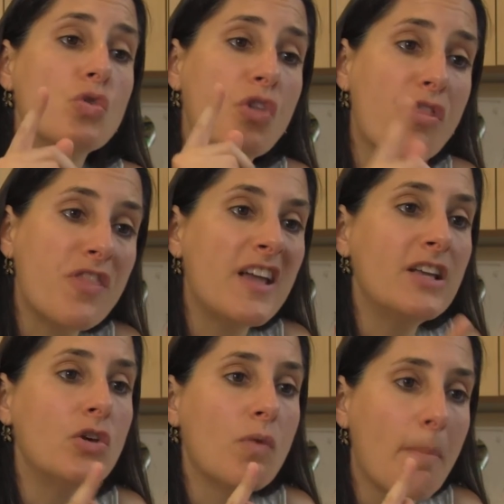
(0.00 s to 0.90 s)
the
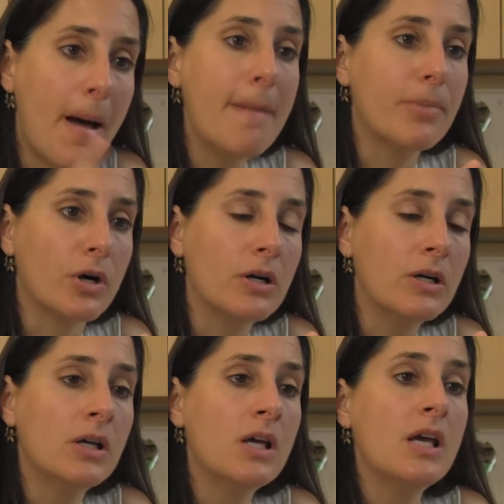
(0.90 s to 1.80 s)
thing you remember
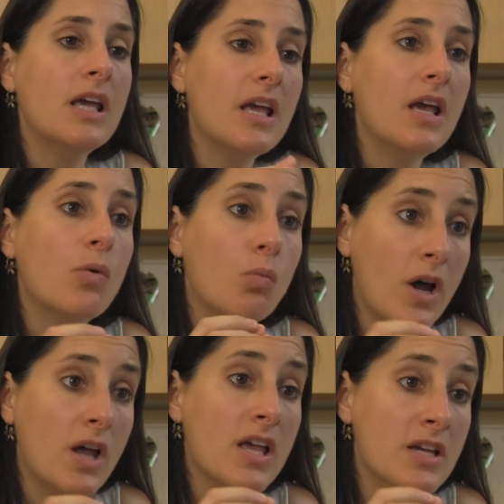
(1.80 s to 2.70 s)

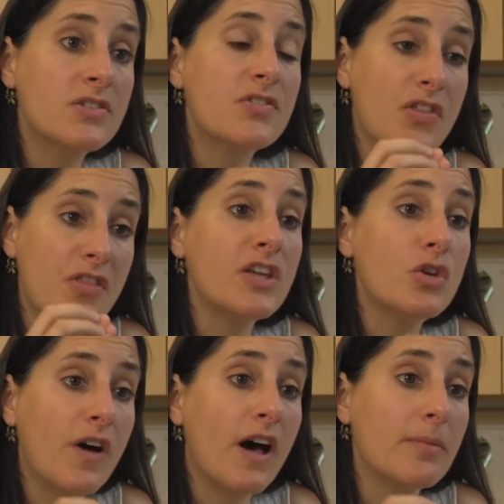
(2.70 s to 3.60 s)
what is the thing
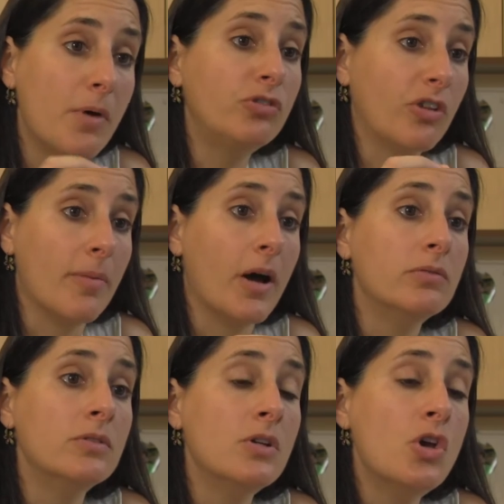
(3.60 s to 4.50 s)
you've had emotion about.
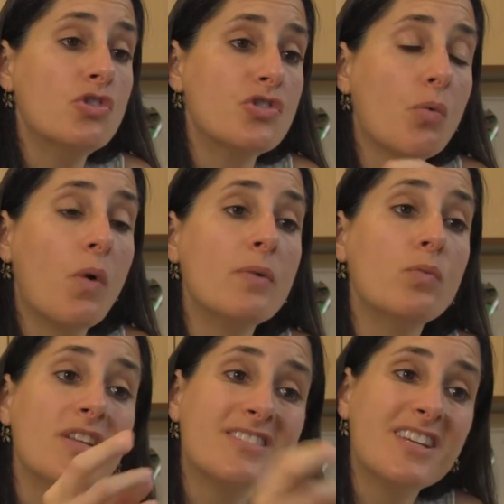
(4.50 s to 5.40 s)
So when
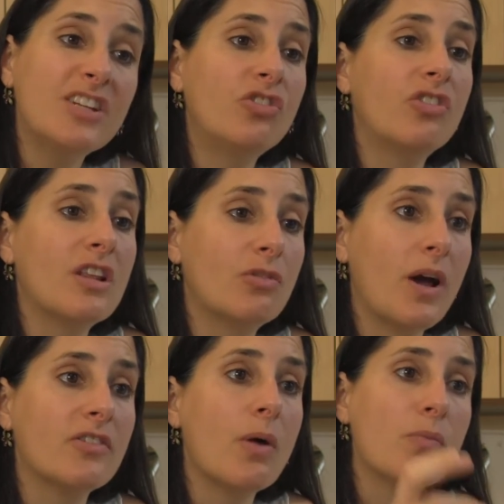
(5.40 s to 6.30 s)
we teach these
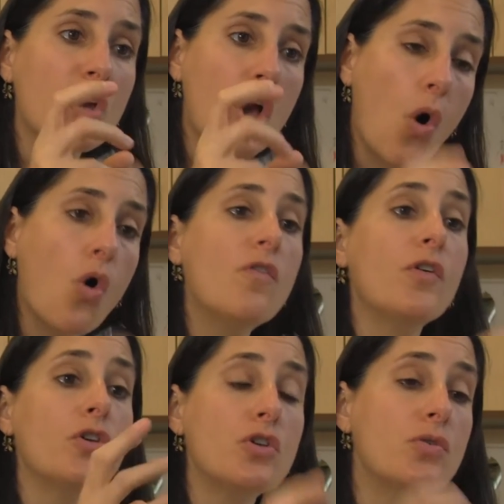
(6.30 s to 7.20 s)
ways and we
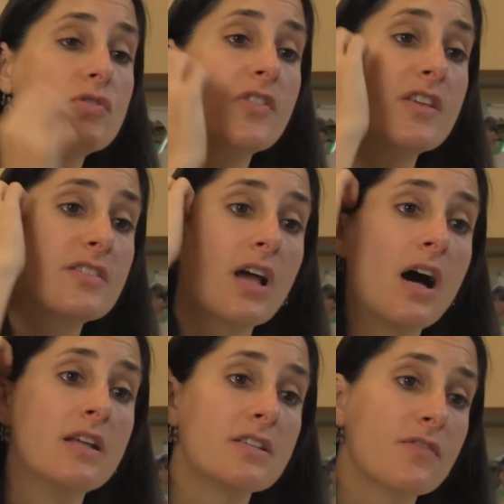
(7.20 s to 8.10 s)
overuse these
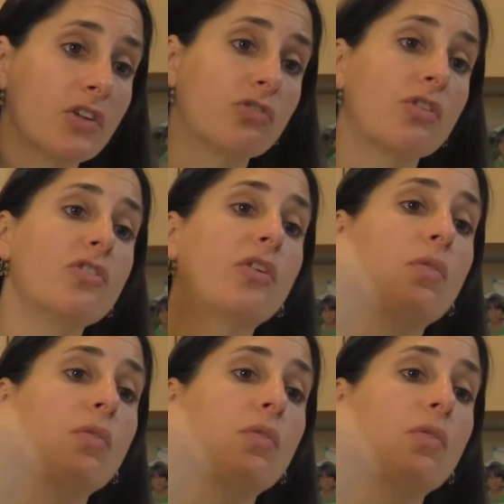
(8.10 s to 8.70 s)
kinds of extrinsic